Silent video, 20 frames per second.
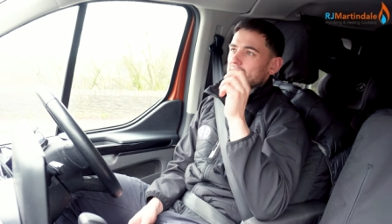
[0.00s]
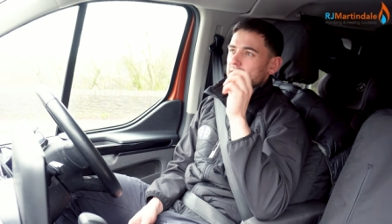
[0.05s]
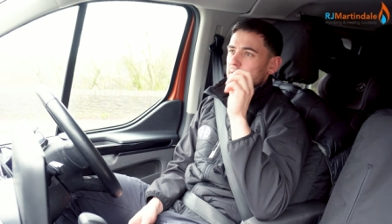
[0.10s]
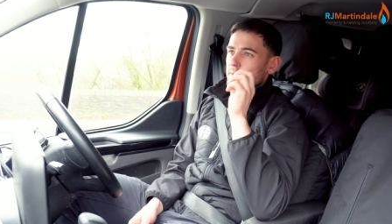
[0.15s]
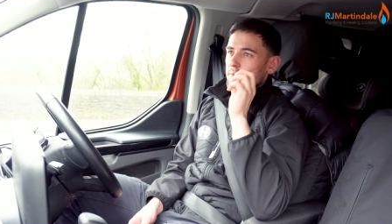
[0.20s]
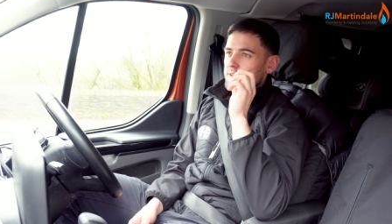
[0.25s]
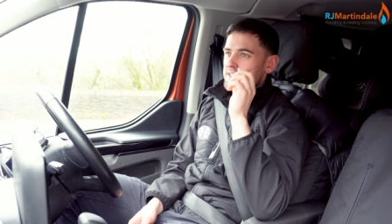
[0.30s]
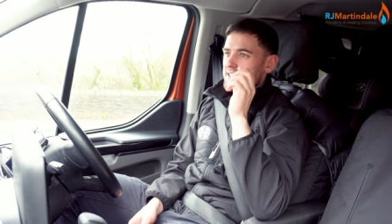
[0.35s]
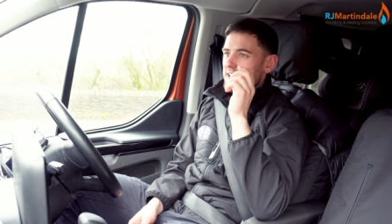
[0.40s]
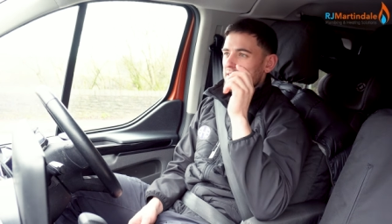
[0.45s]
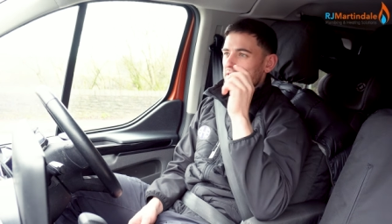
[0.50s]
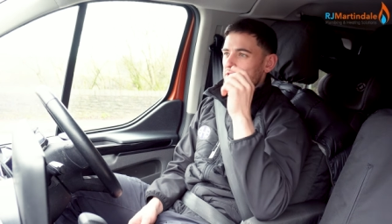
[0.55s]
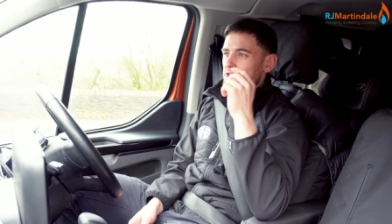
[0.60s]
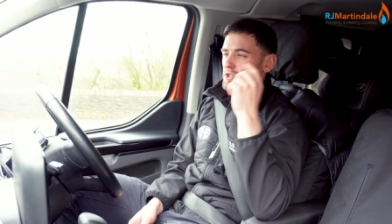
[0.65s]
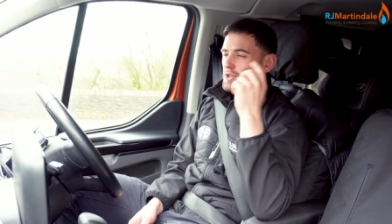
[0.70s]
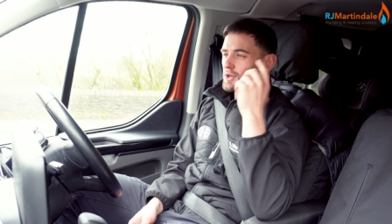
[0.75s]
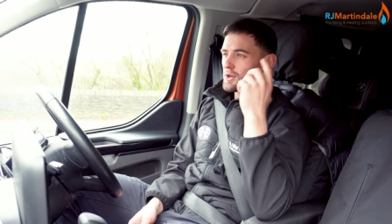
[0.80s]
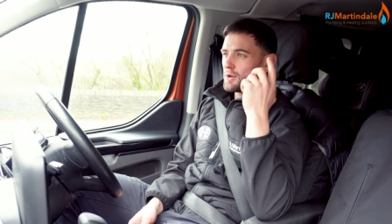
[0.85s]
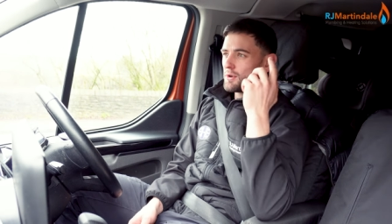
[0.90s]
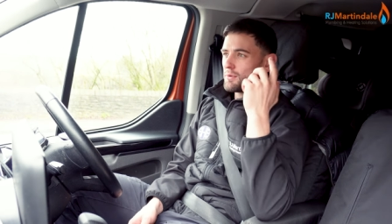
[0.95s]
I think we sent
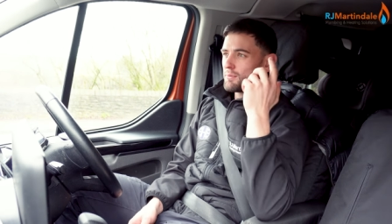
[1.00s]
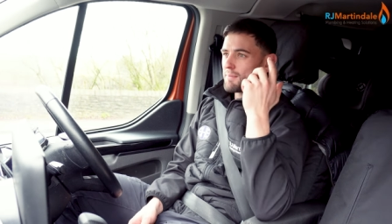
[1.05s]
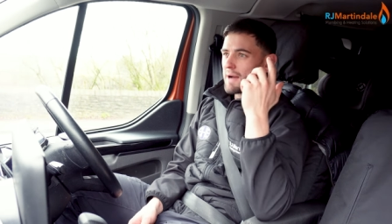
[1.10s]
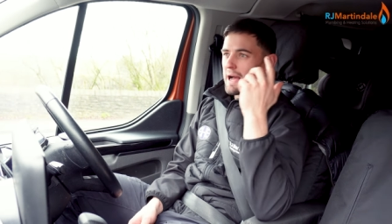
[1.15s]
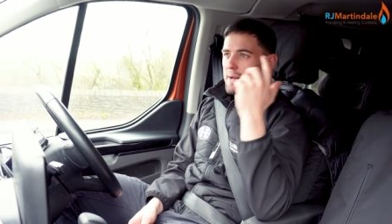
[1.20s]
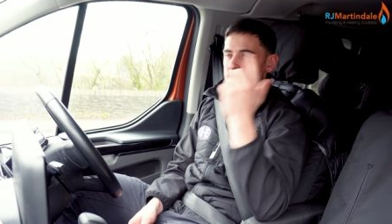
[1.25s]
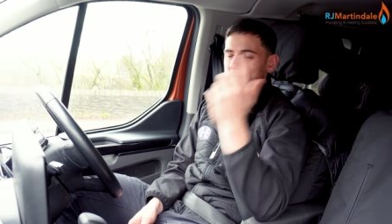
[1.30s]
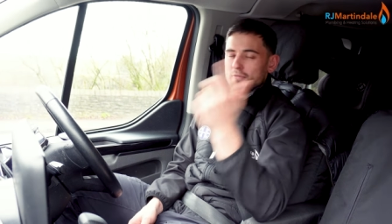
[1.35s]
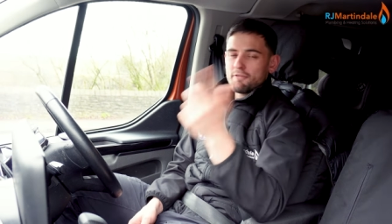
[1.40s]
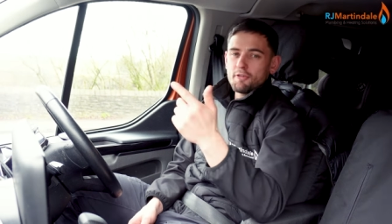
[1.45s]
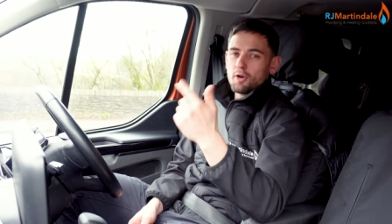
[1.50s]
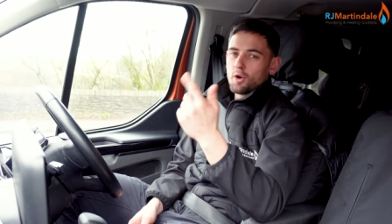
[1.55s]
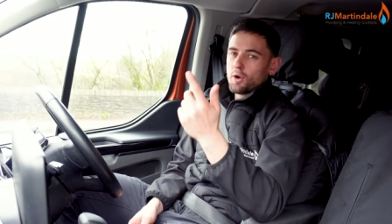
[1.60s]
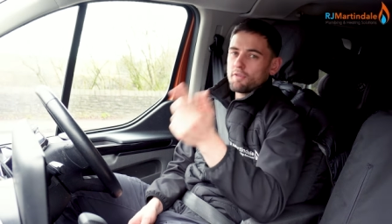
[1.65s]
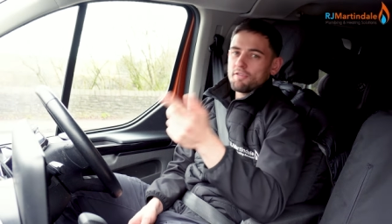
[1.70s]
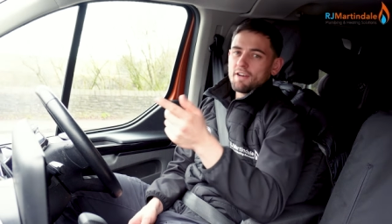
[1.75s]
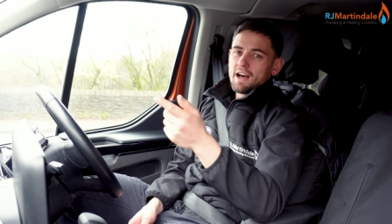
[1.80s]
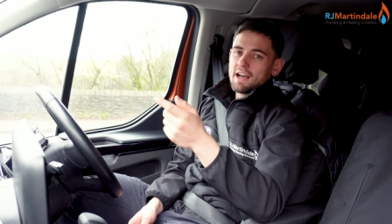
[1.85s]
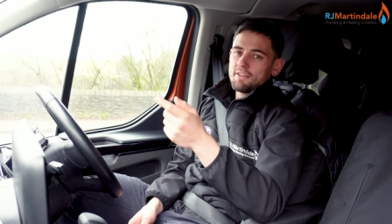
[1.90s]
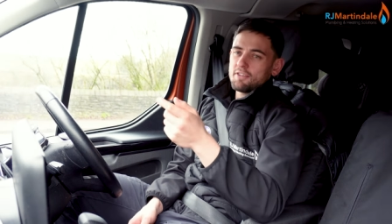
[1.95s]
to, might have been four
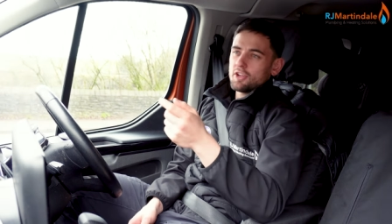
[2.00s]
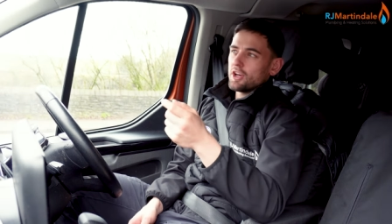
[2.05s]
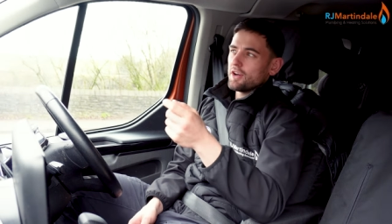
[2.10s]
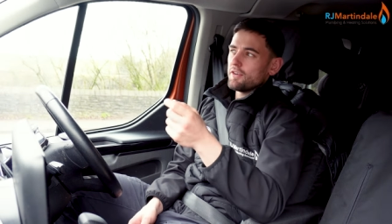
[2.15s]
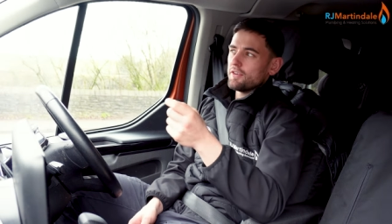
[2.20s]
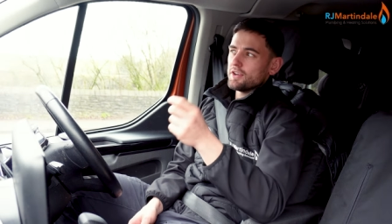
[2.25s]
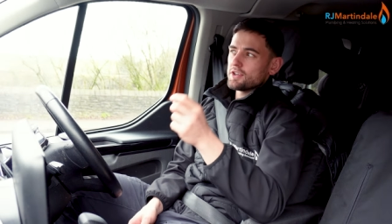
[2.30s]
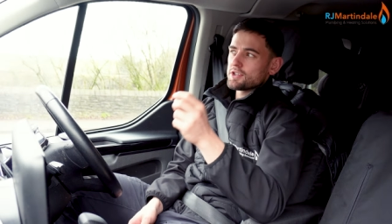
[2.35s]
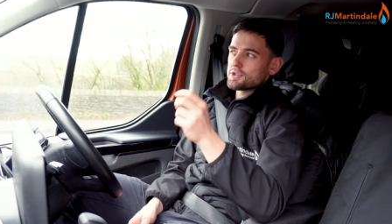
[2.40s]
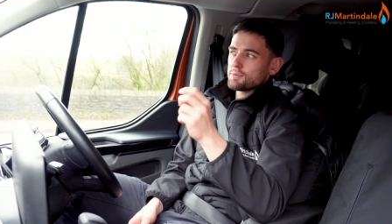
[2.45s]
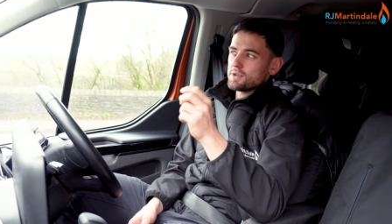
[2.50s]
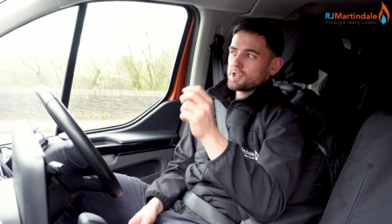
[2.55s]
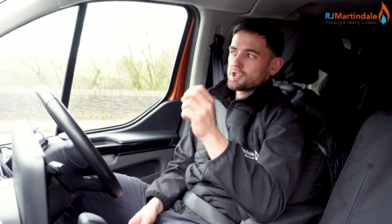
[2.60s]
or five areas,